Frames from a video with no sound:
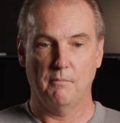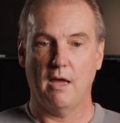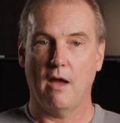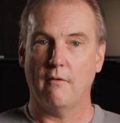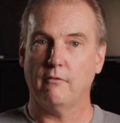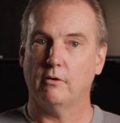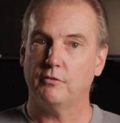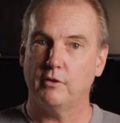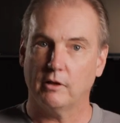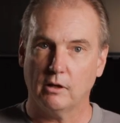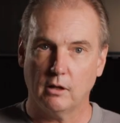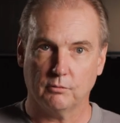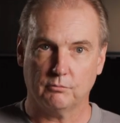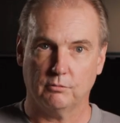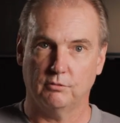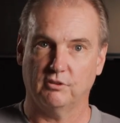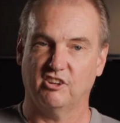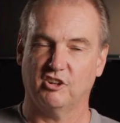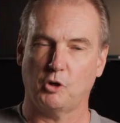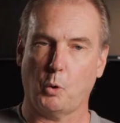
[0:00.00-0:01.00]
everything else
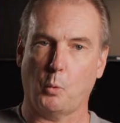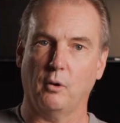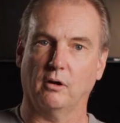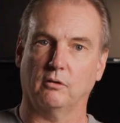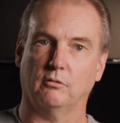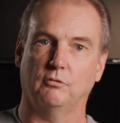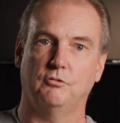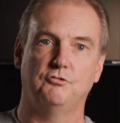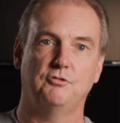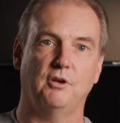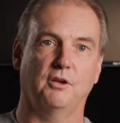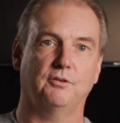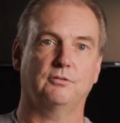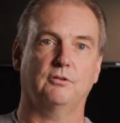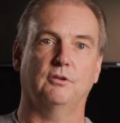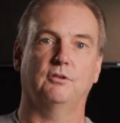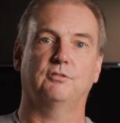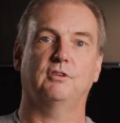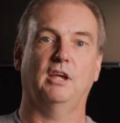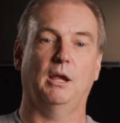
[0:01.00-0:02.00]
is going to work just
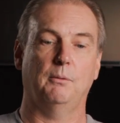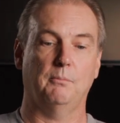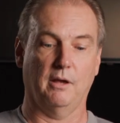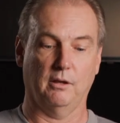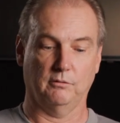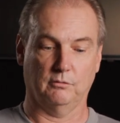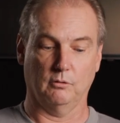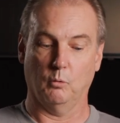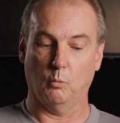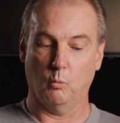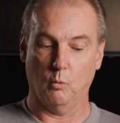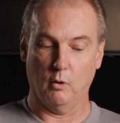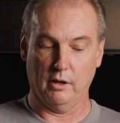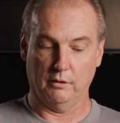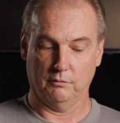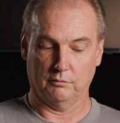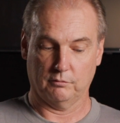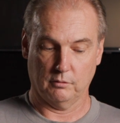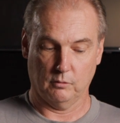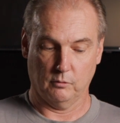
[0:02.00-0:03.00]
the same as it
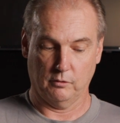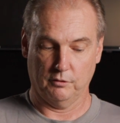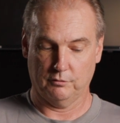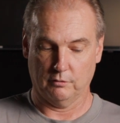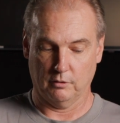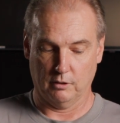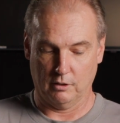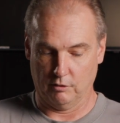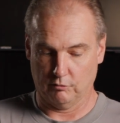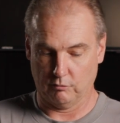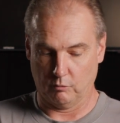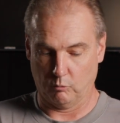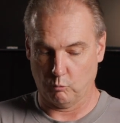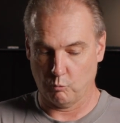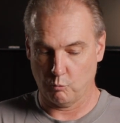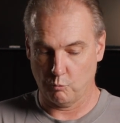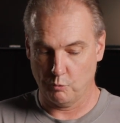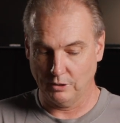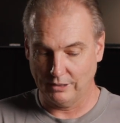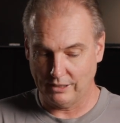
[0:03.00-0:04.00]
was. So it's a
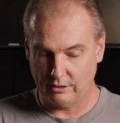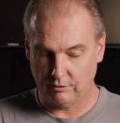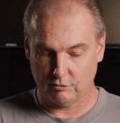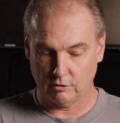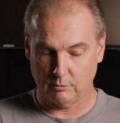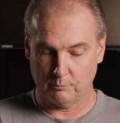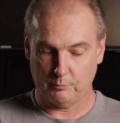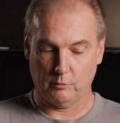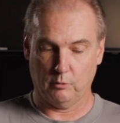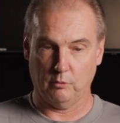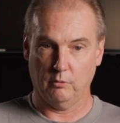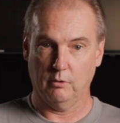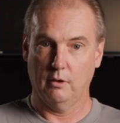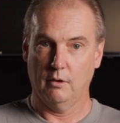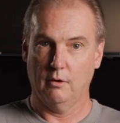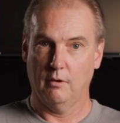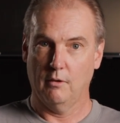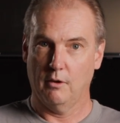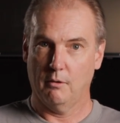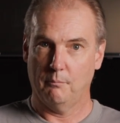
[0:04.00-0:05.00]
really simple
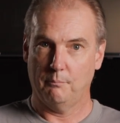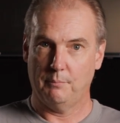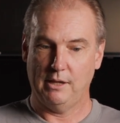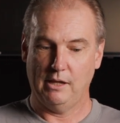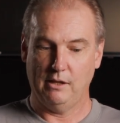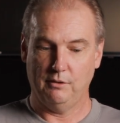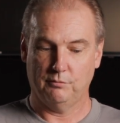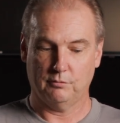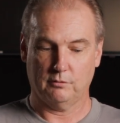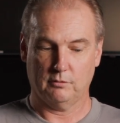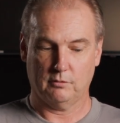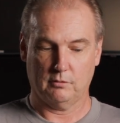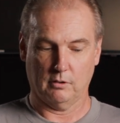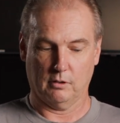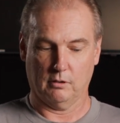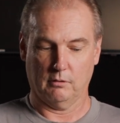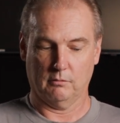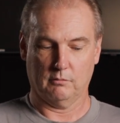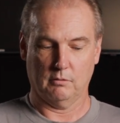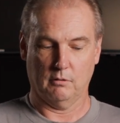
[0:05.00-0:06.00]
piece to